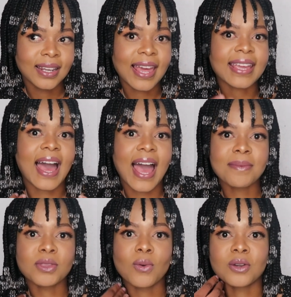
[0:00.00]
Like
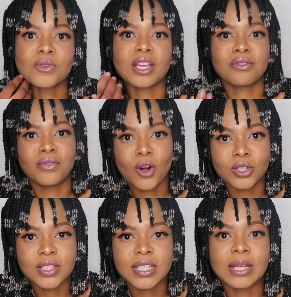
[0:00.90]
I'm the one who's at fault.